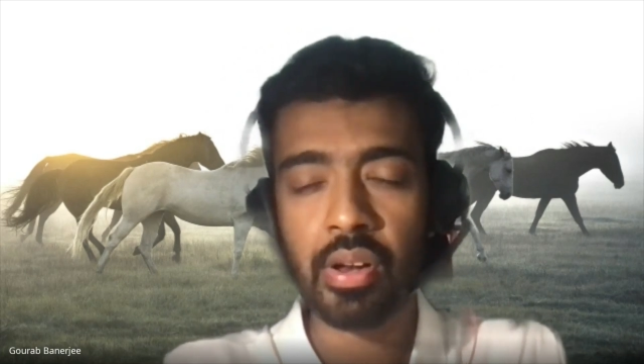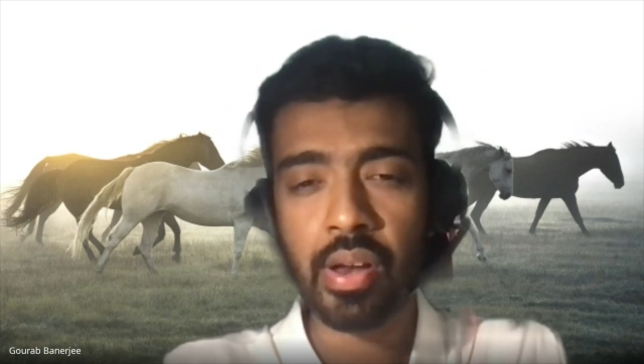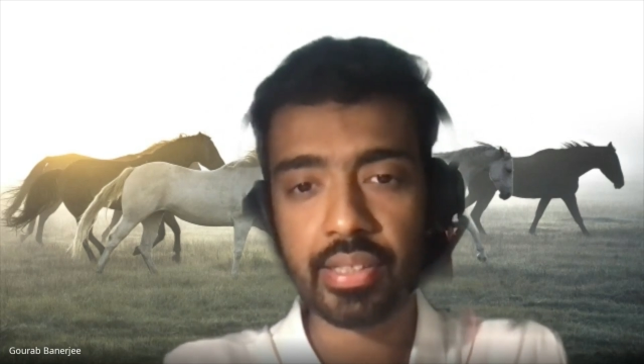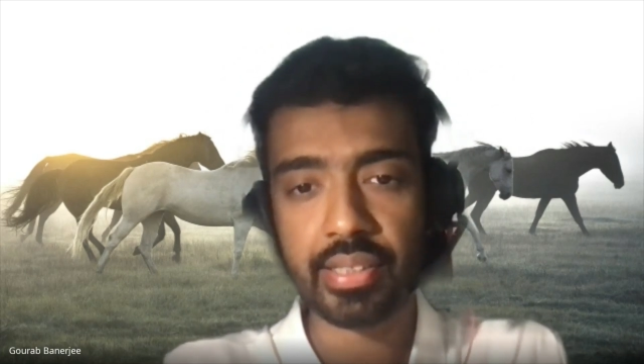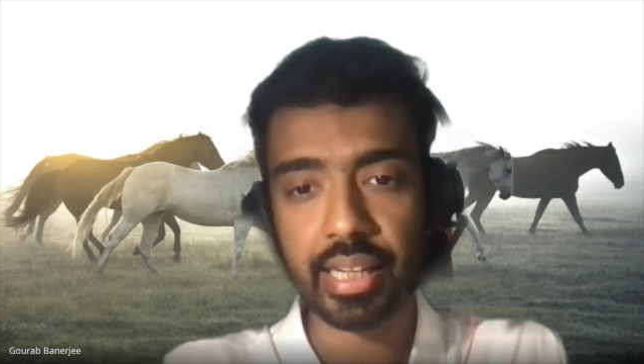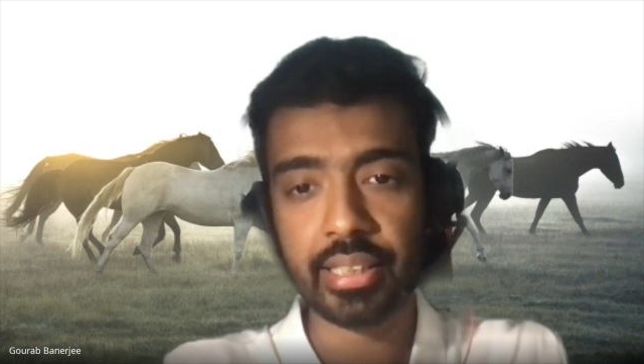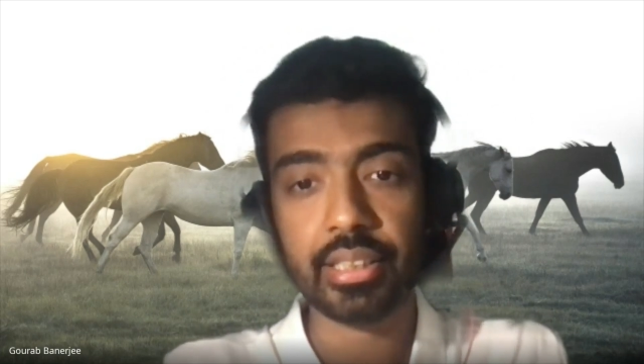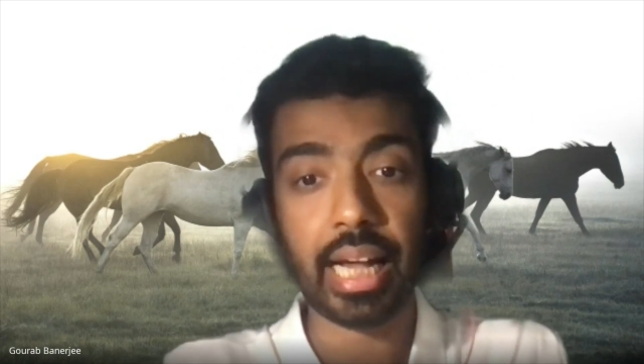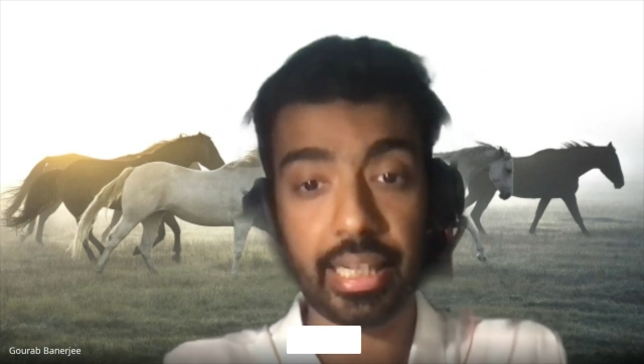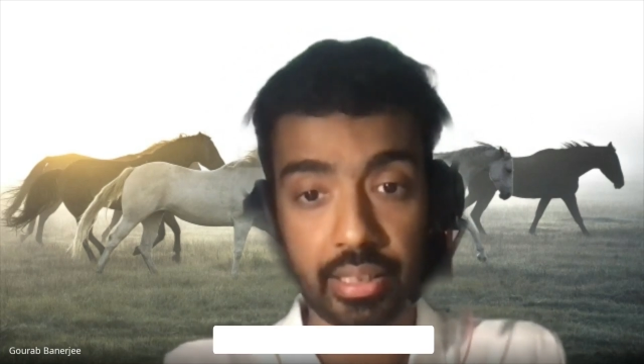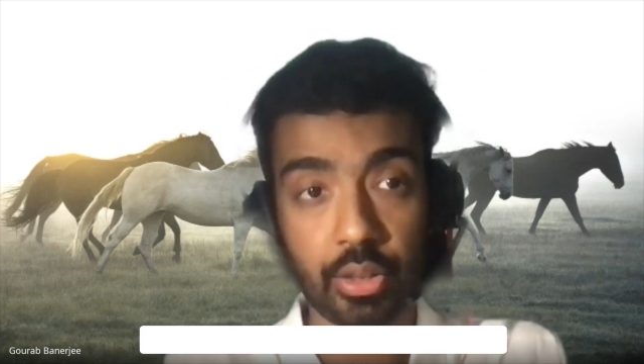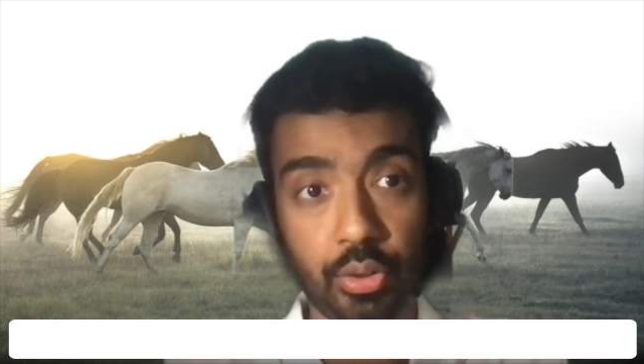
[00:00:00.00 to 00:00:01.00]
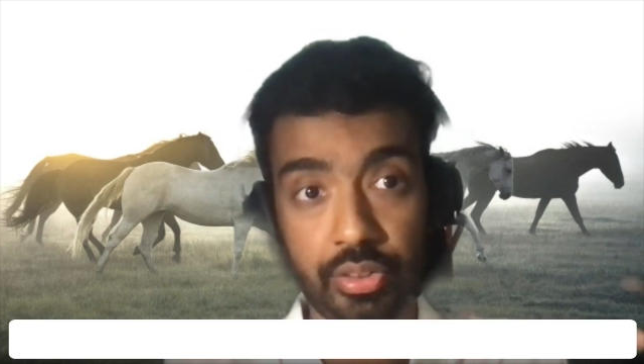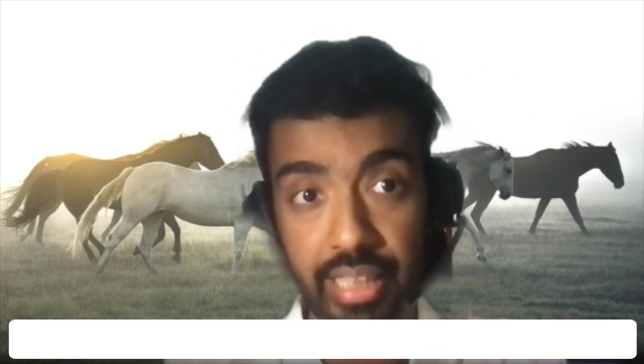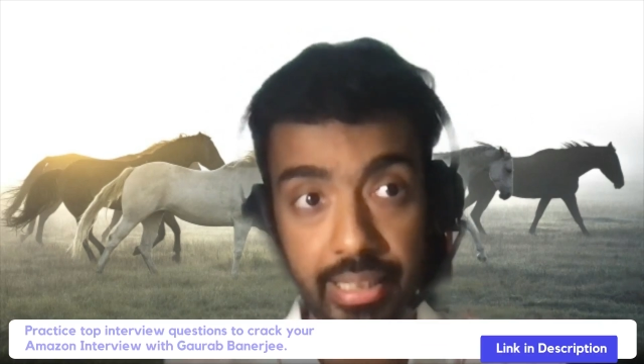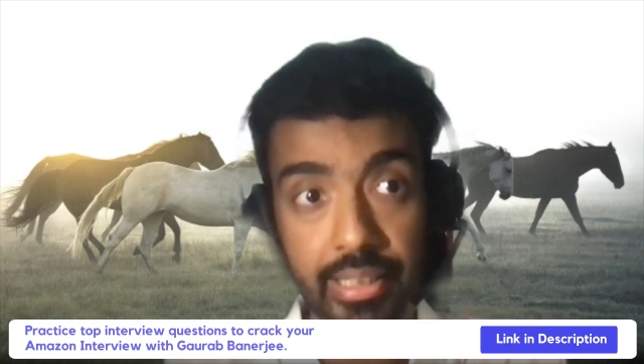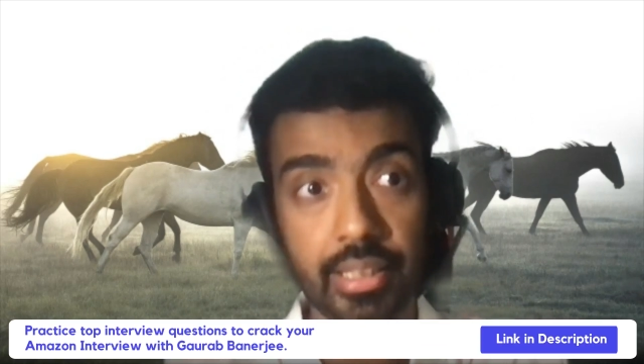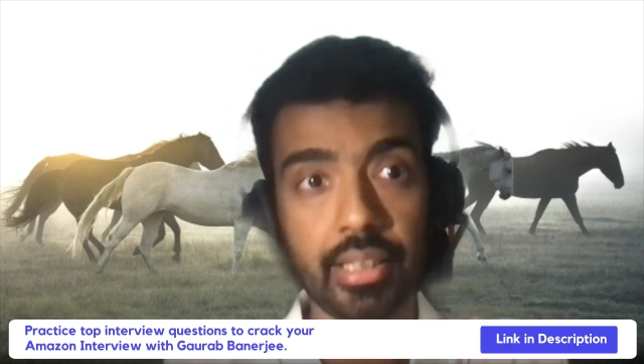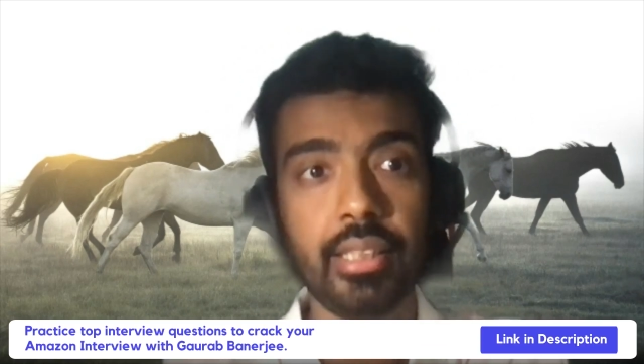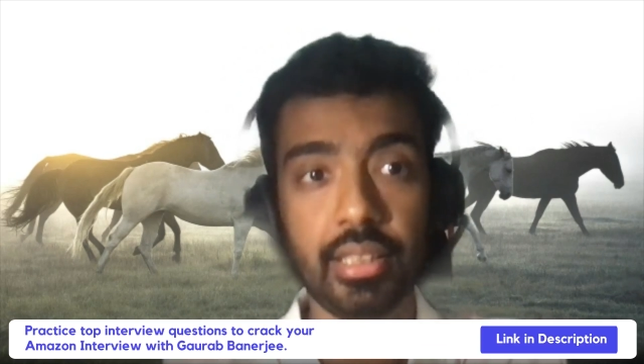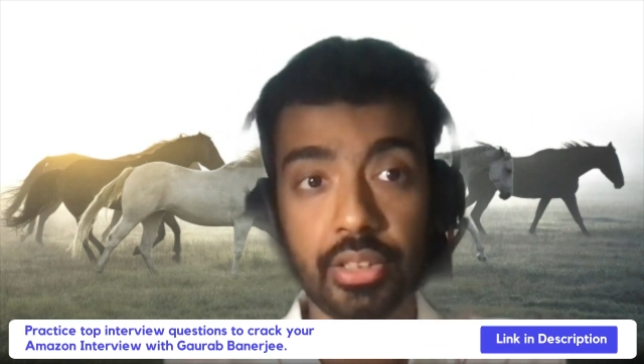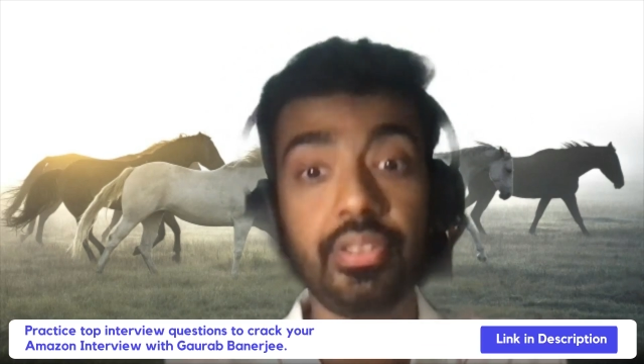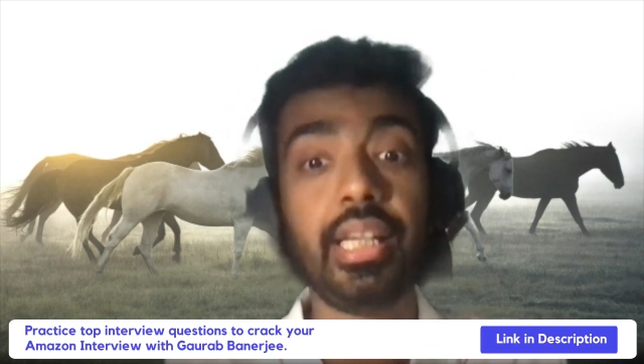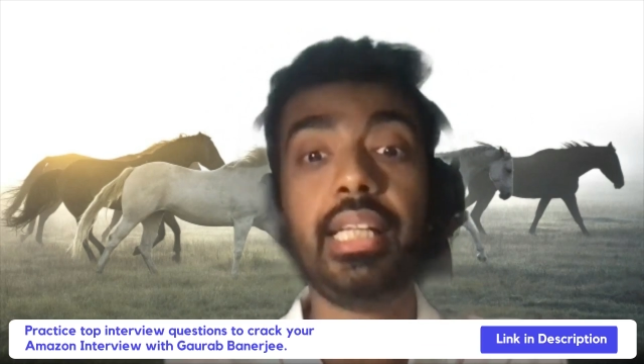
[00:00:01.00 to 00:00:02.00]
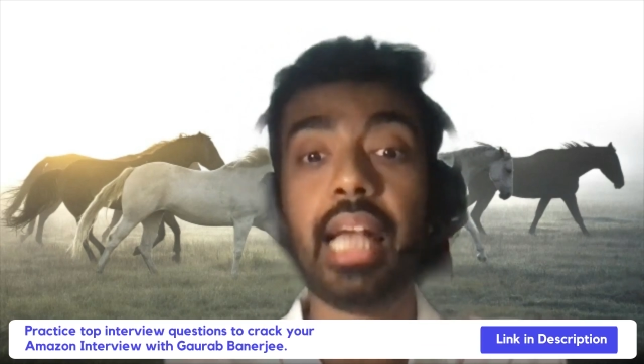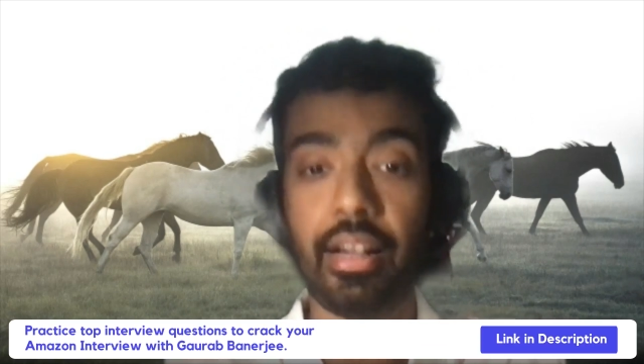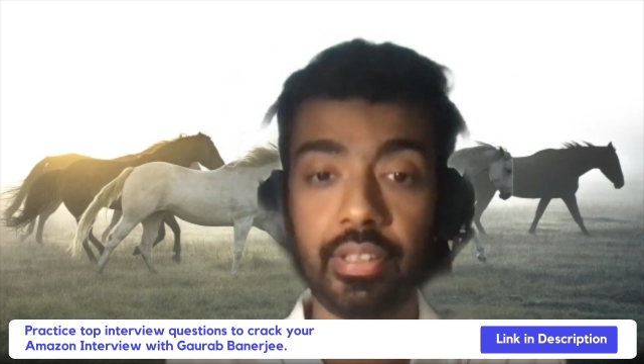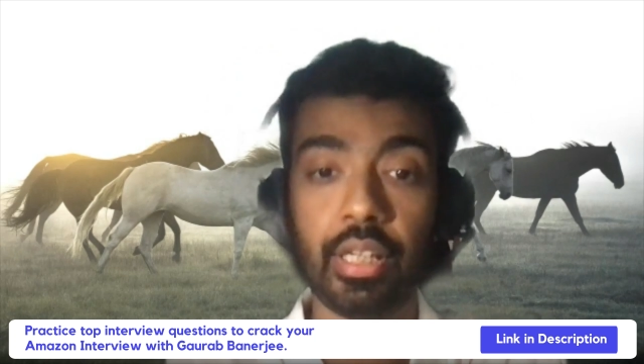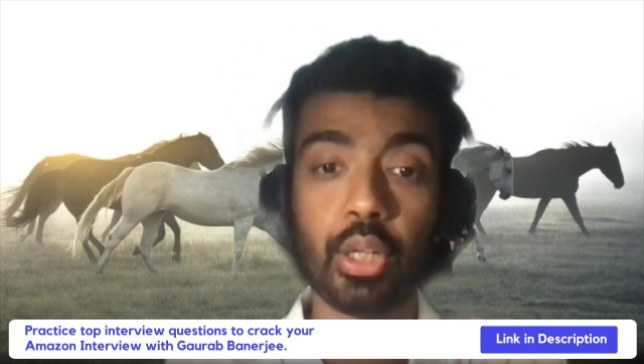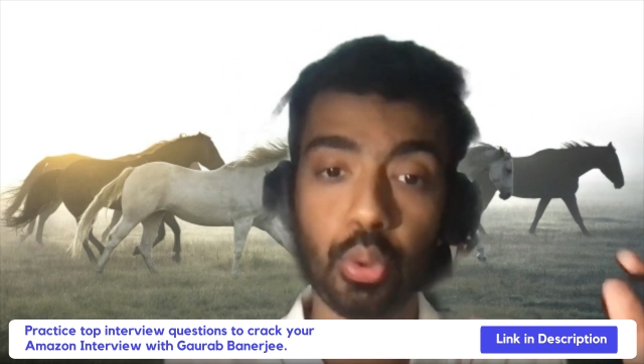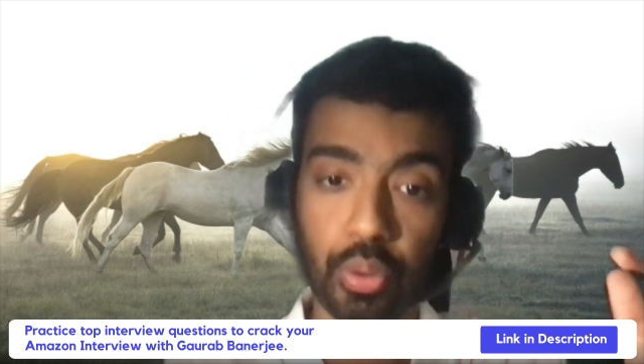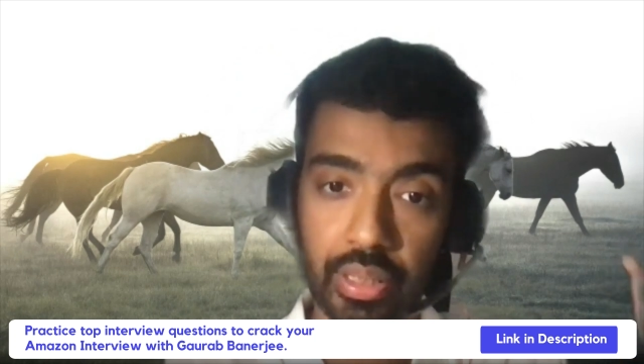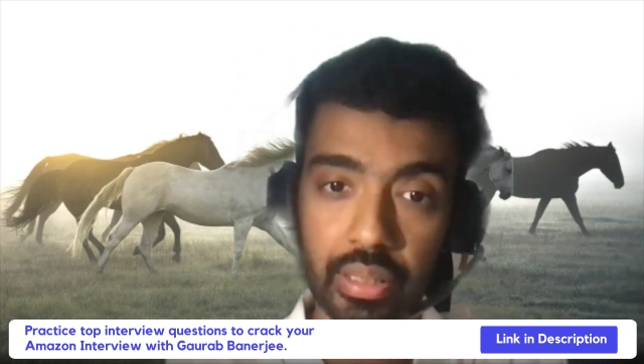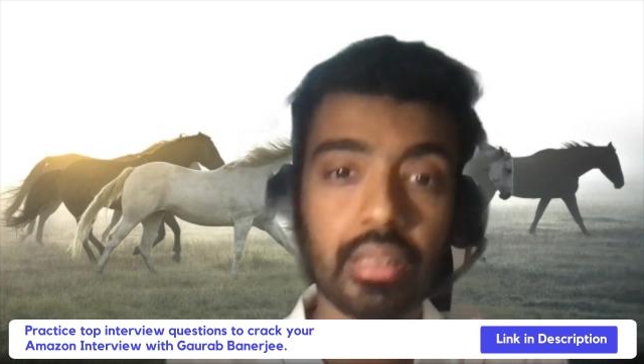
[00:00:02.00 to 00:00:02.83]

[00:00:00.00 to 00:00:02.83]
design, that site is really having a good